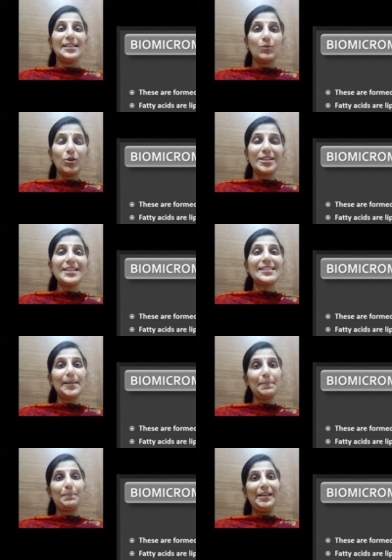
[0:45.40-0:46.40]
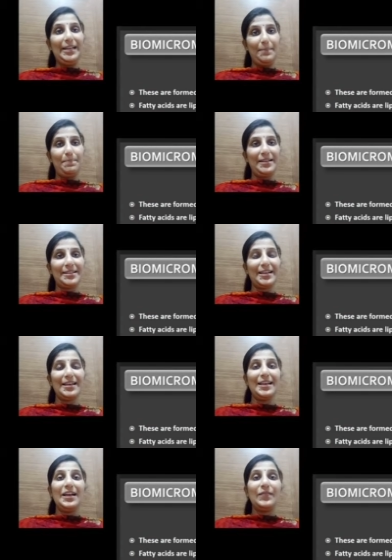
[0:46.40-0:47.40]
What are simple lipids?
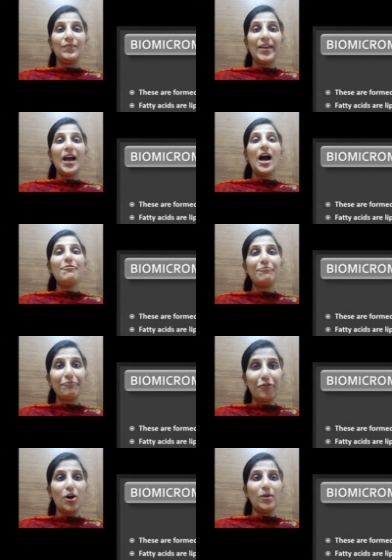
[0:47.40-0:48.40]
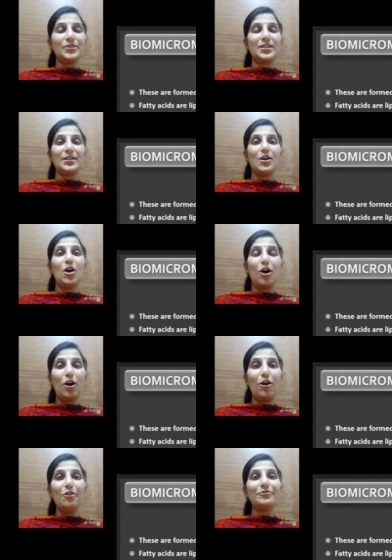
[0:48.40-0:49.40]
They are formed
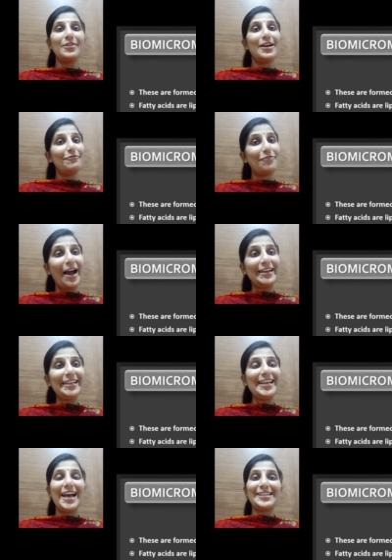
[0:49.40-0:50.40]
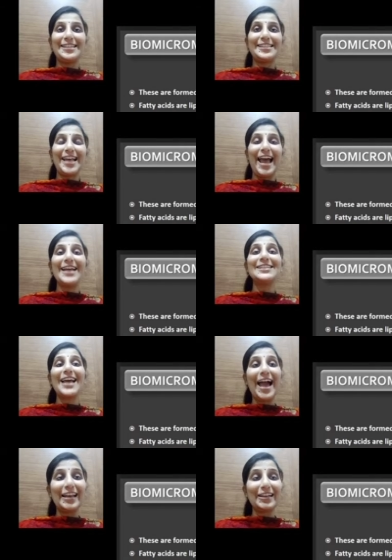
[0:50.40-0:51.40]
of fatty acids and
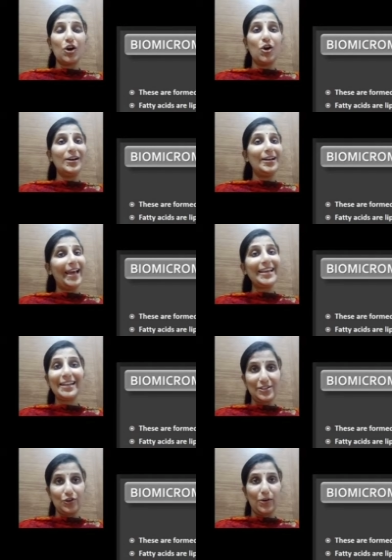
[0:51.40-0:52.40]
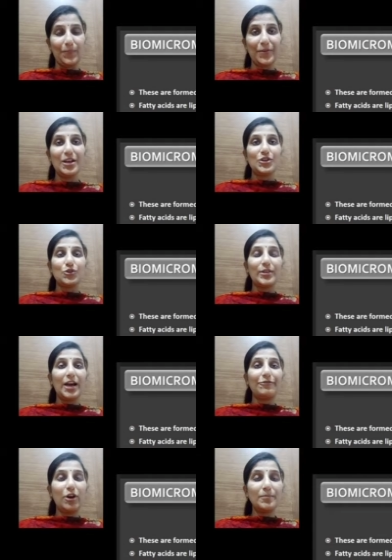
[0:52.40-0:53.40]
alcohol like glycerol. So they
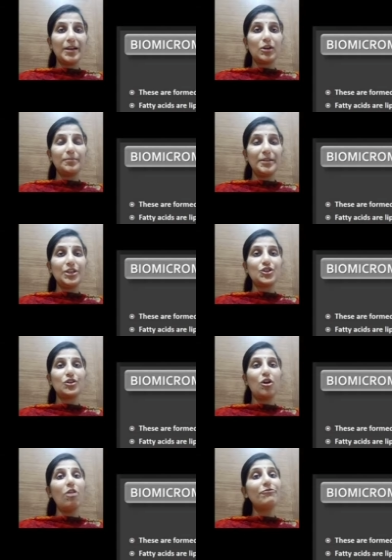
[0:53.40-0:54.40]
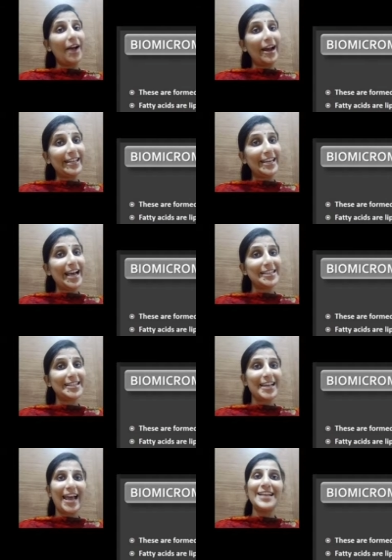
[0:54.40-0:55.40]
are formed by a combination of fatty
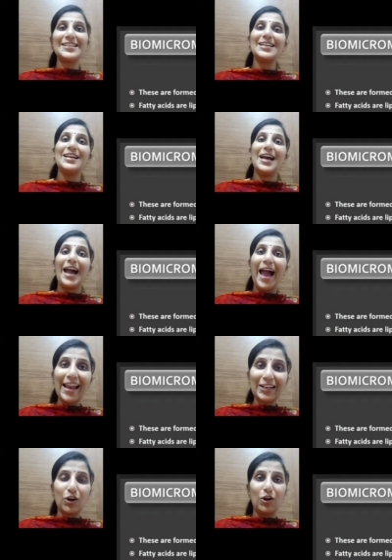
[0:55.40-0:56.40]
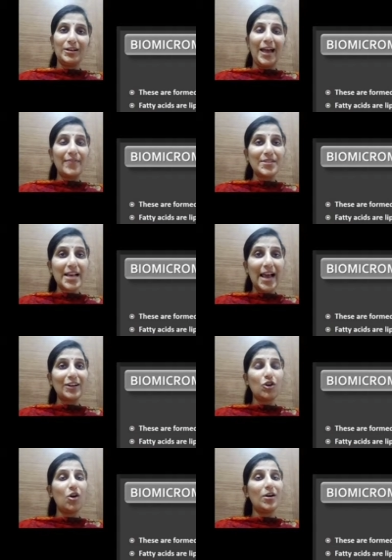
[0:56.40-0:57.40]
acids and alcohol, and this
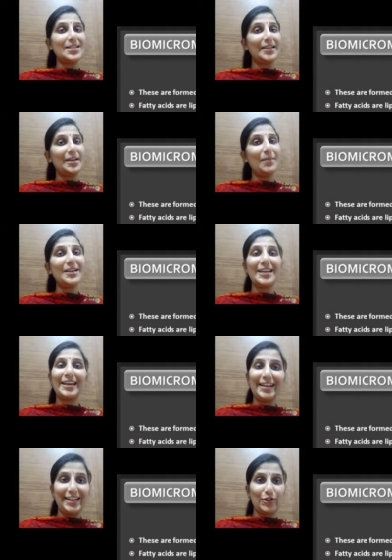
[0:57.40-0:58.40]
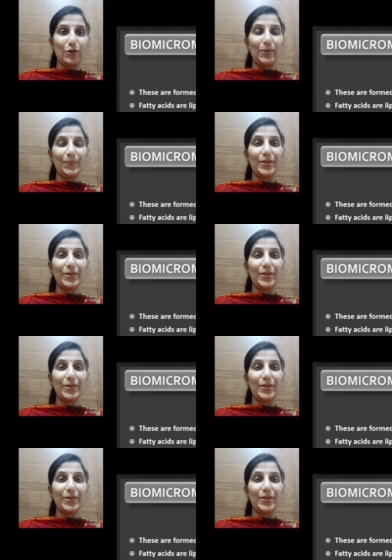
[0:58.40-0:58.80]
alcohol is nothing but glycerol.